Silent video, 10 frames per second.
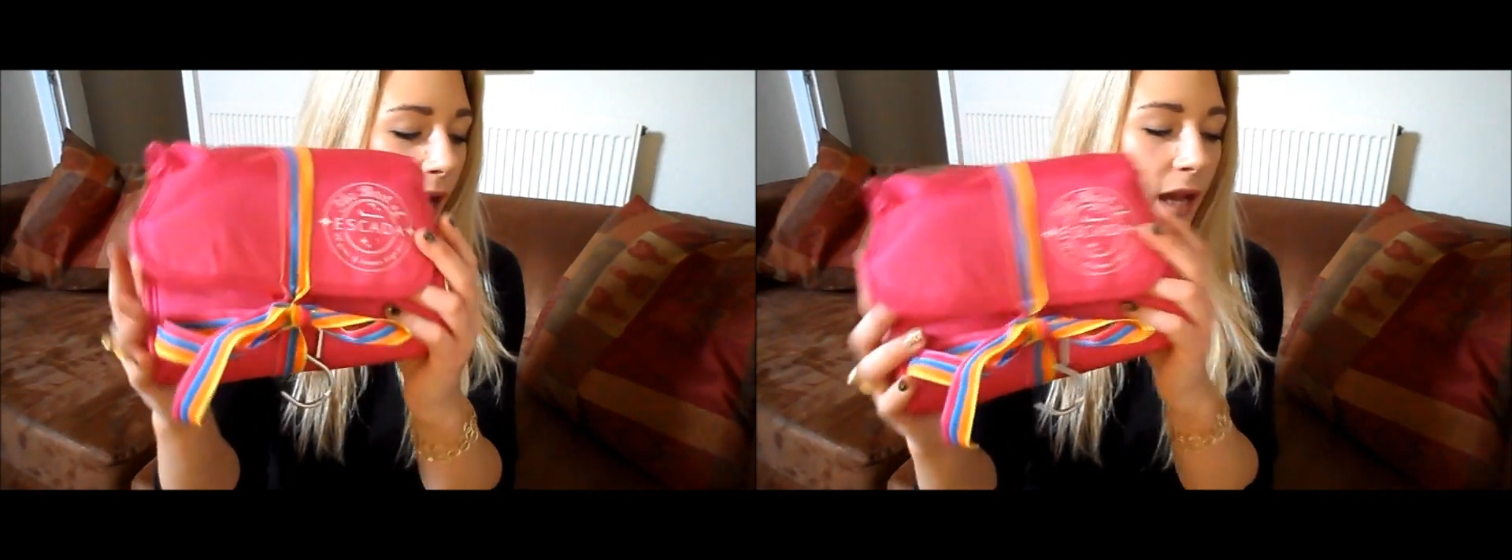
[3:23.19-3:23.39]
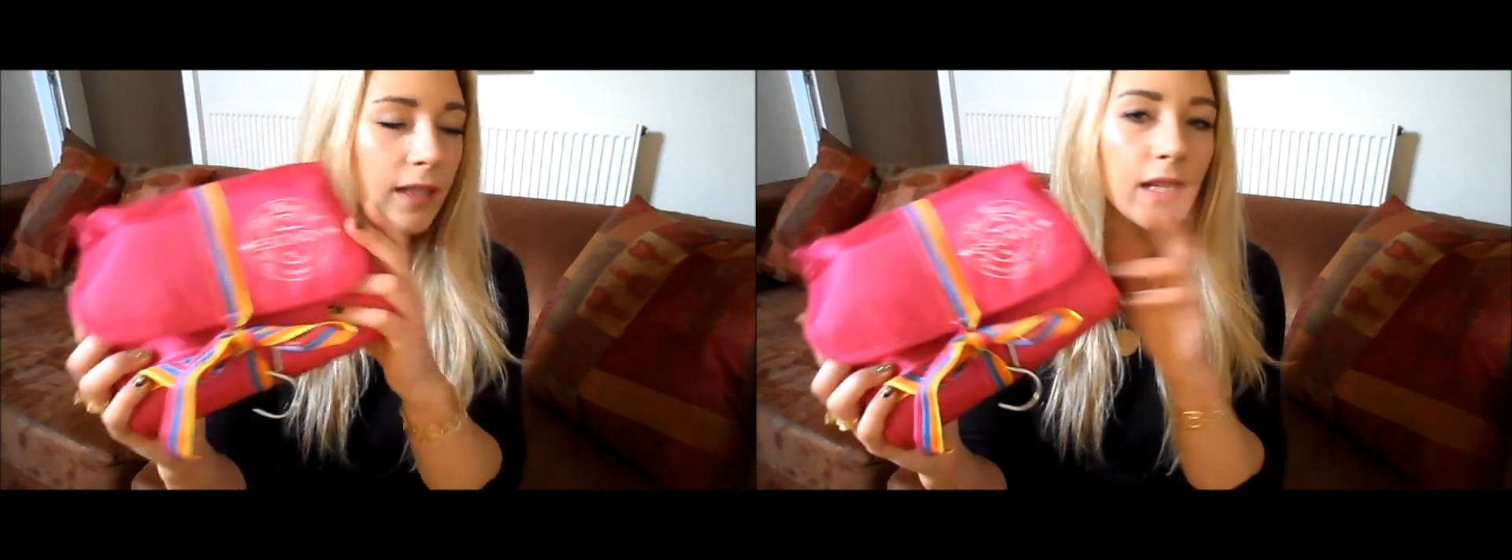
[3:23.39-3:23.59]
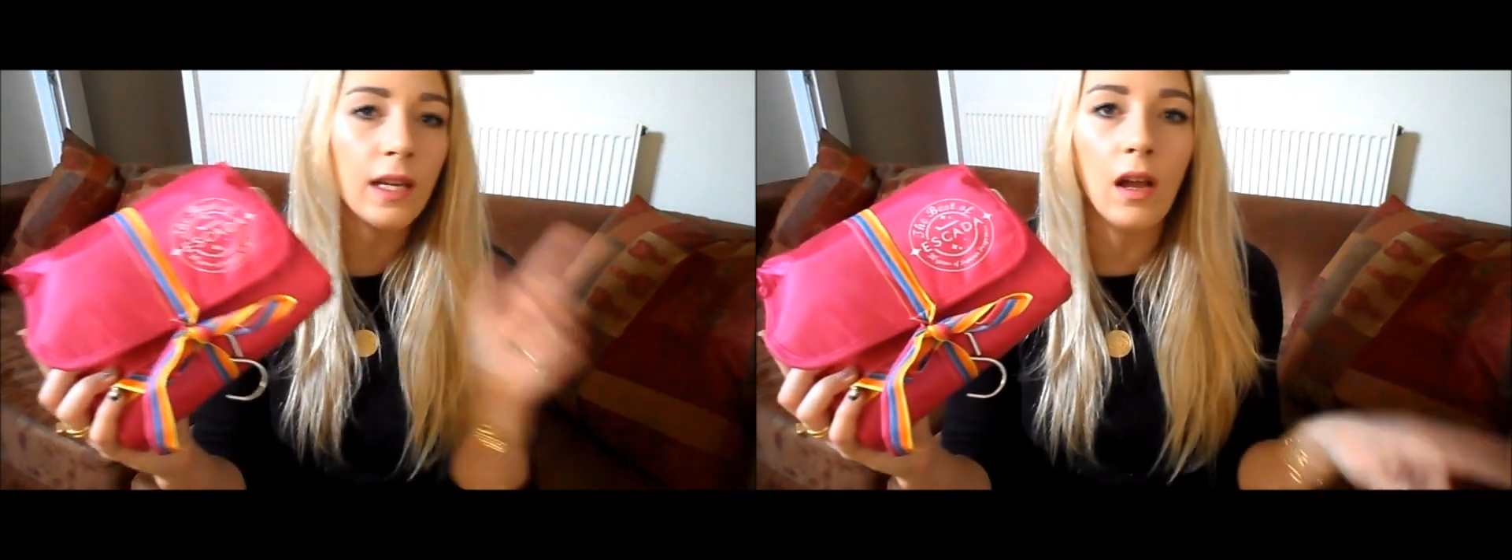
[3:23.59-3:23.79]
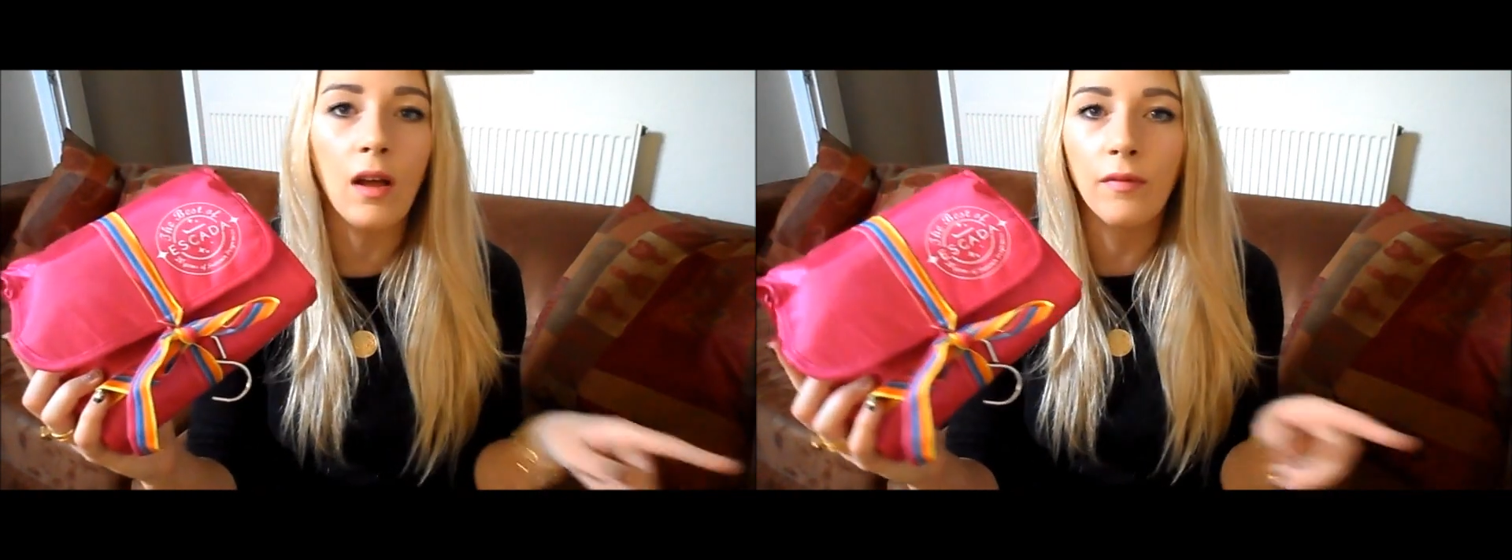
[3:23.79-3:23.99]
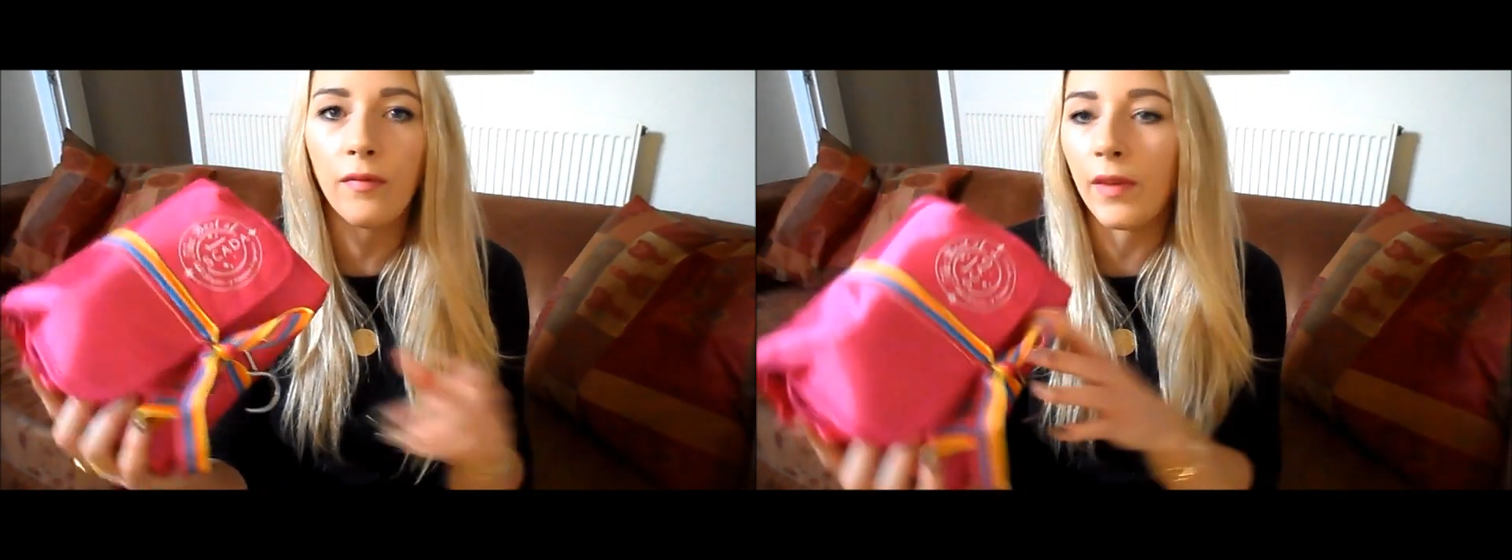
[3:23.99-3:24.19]
and I
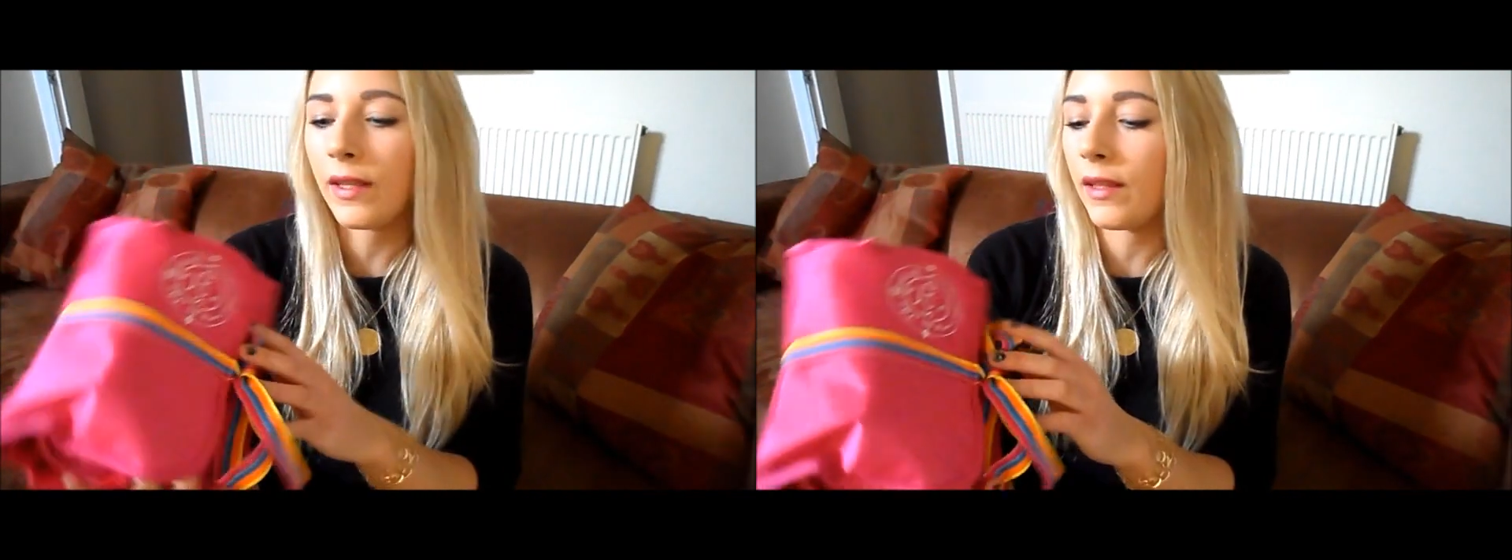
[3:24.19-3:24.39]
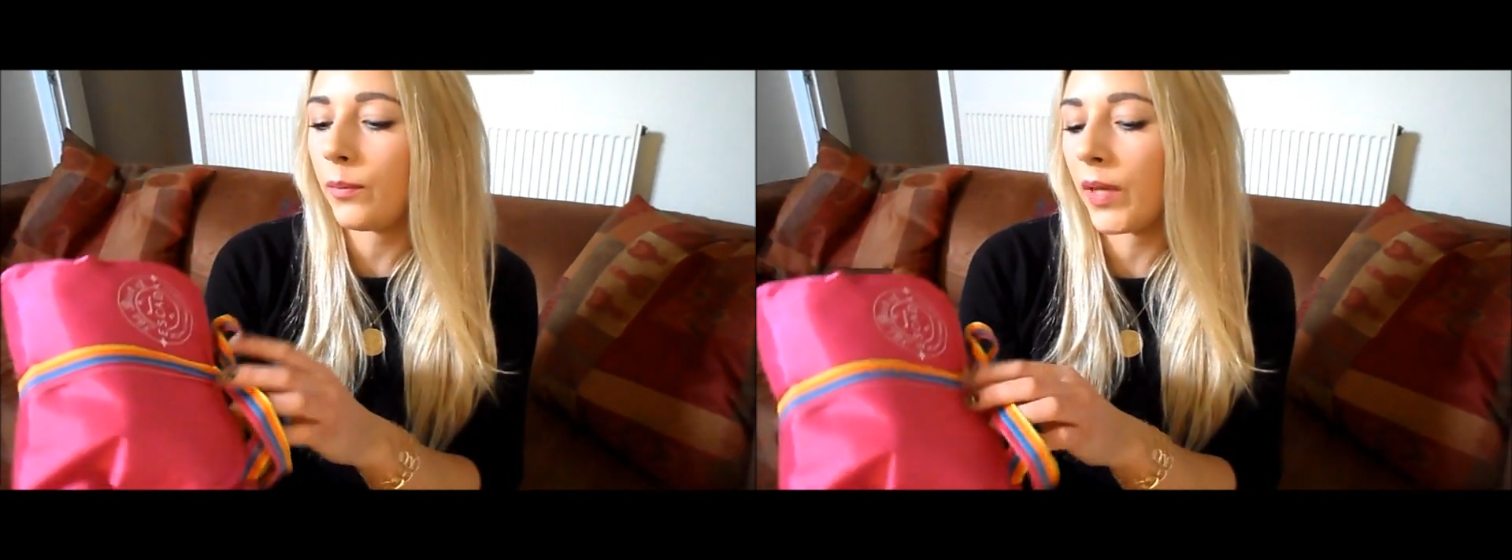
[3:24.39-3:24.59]
can't fit the